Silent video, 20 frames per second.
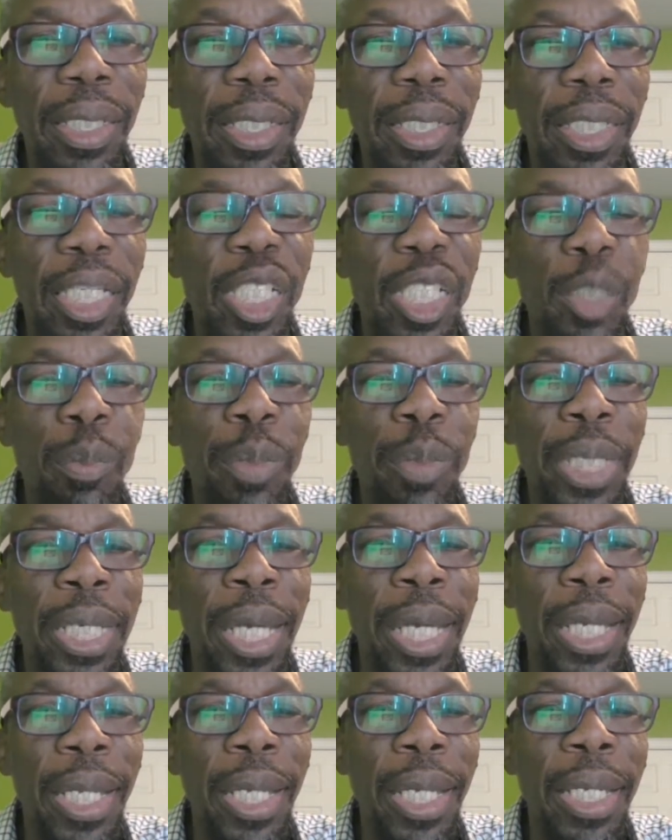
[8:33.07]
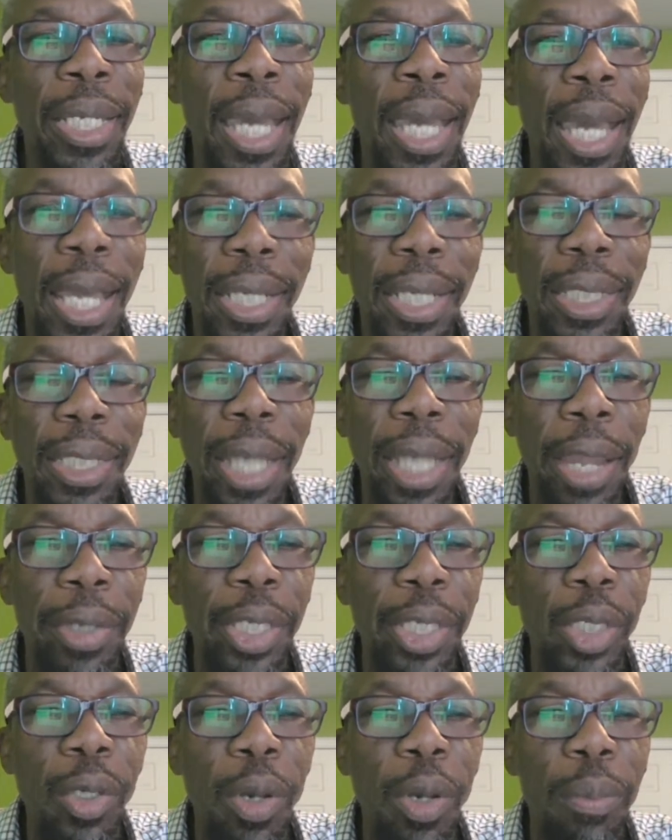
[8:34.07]
is bigger than all
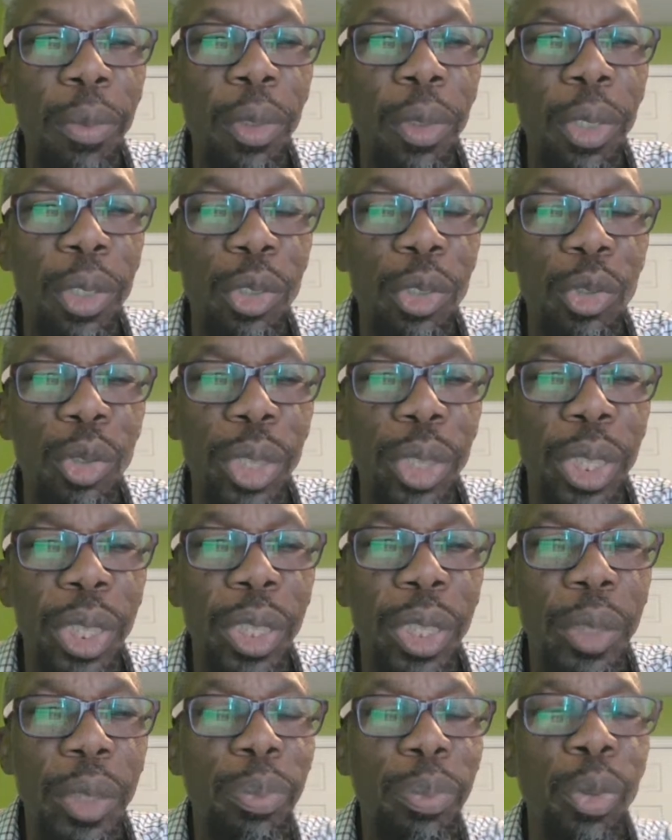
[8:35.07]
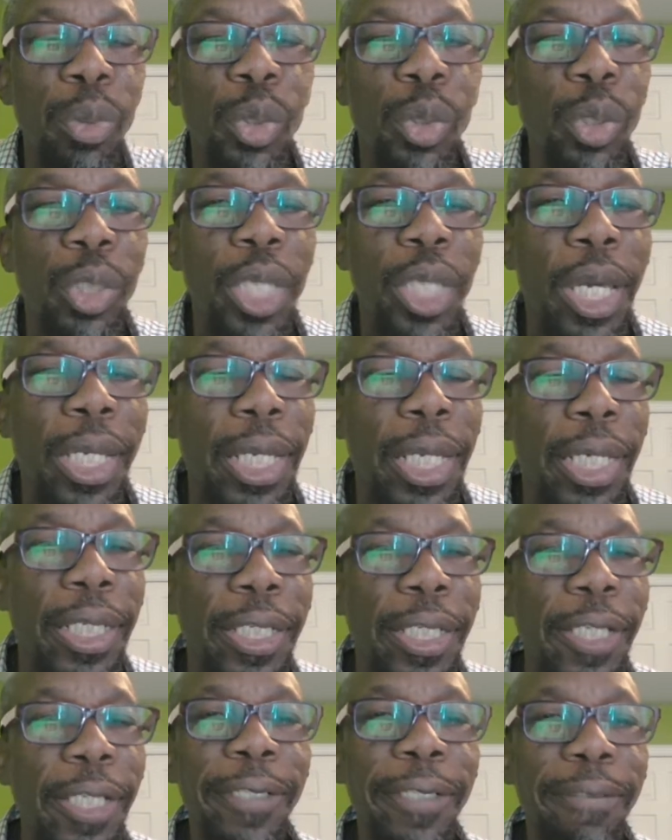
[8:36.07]
Caricom countries put together.
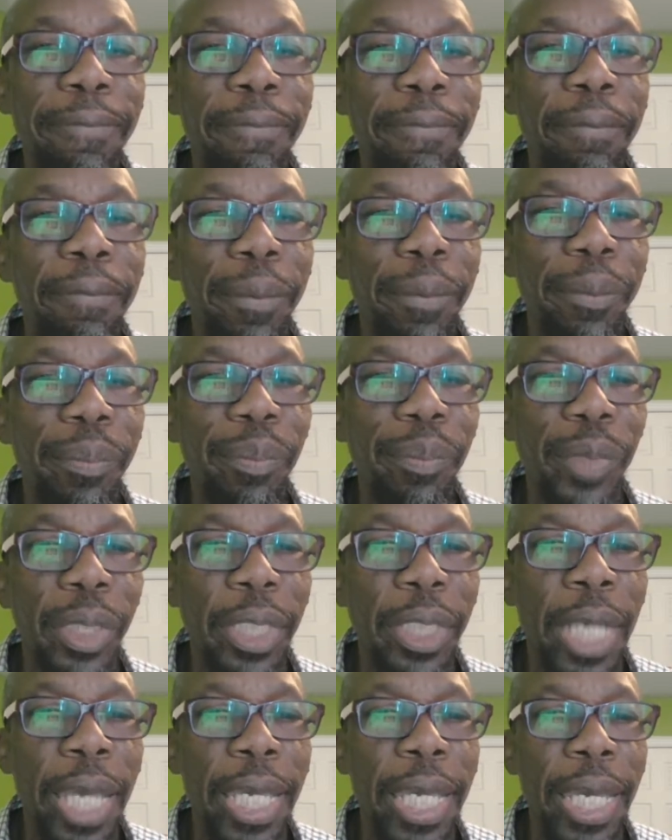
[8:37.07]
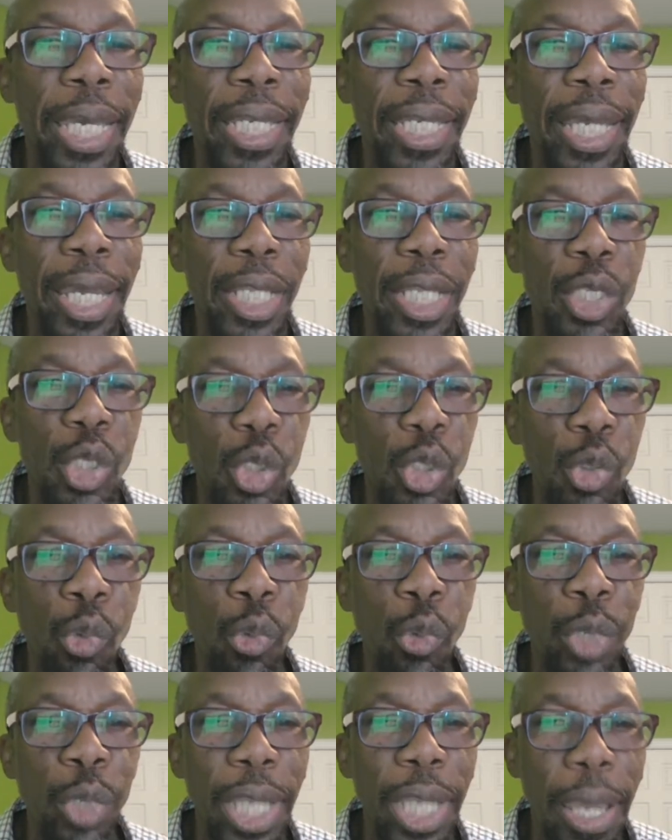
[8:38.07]
Guyana and
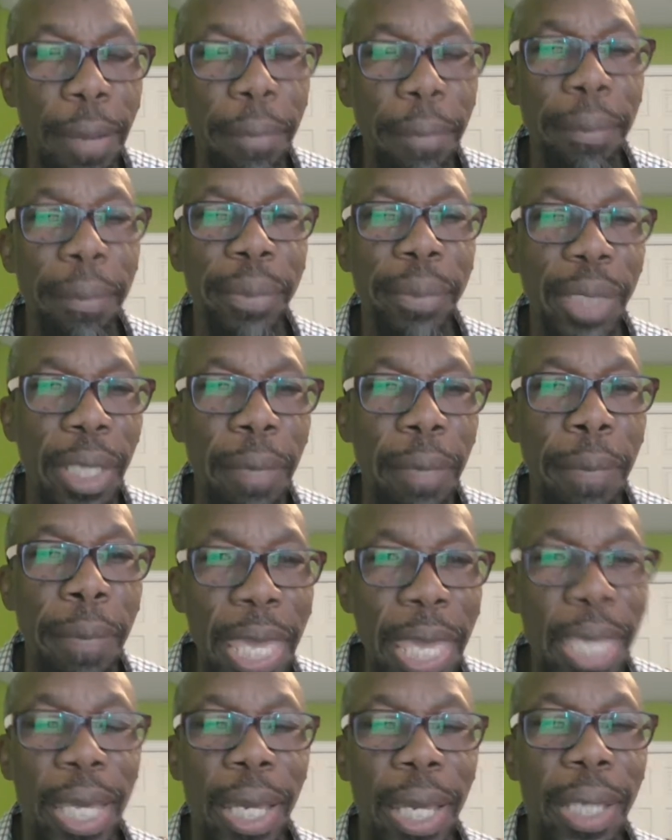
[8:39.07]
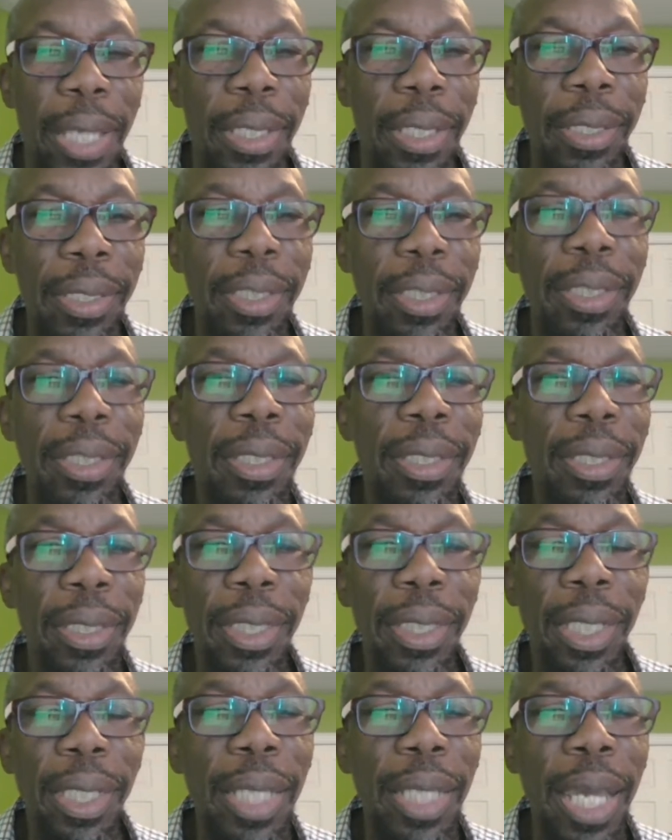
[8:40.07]
Suriname, they're bigger
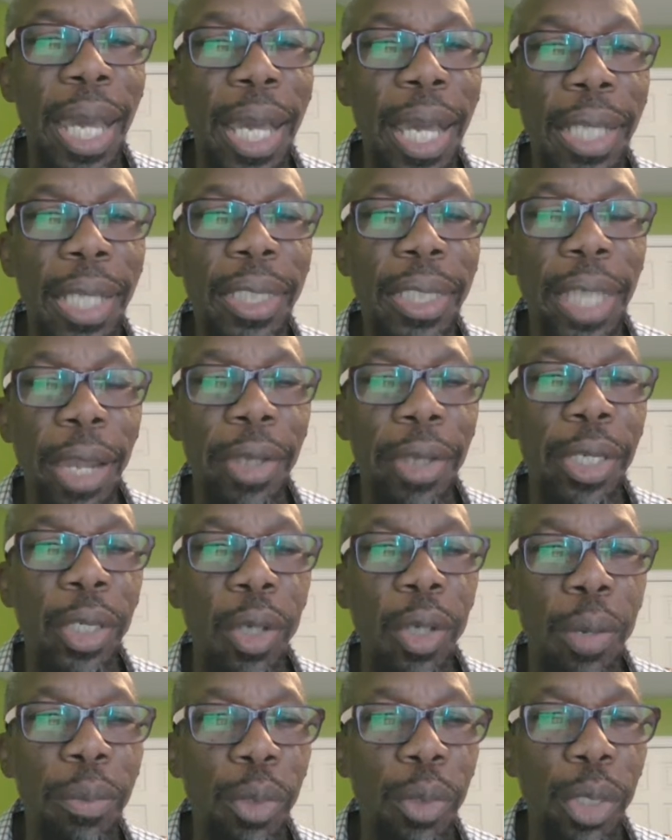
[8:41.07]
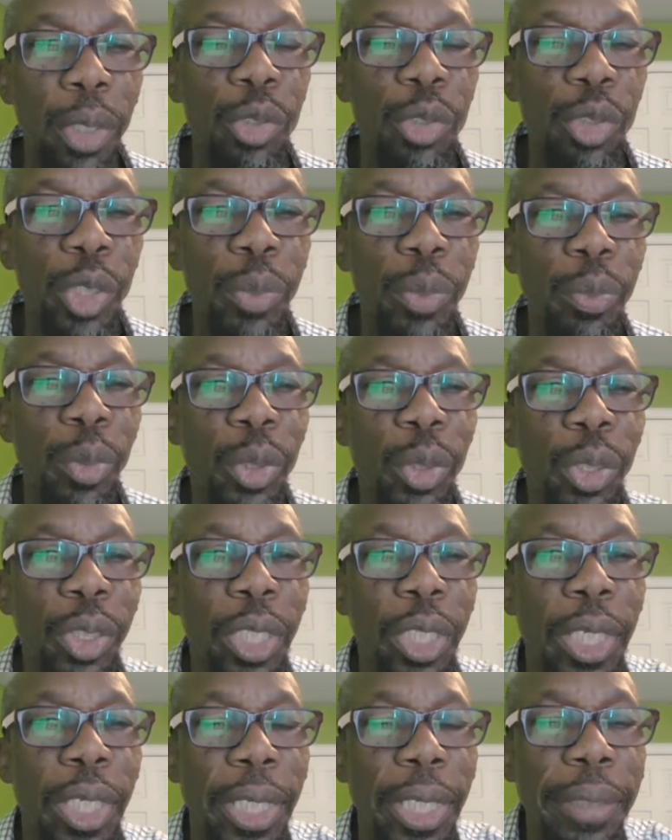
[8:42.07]
than all Caricom countries put
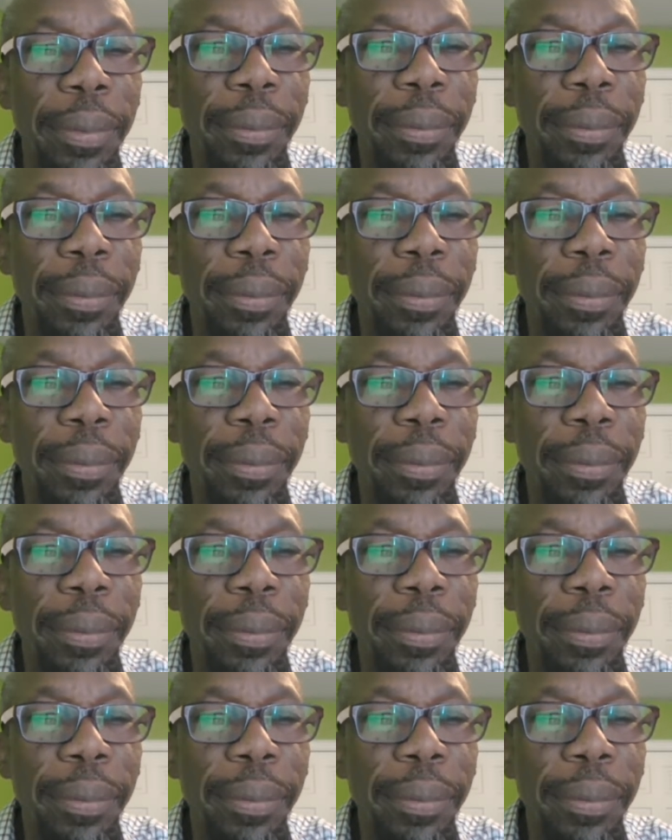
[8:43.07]
together.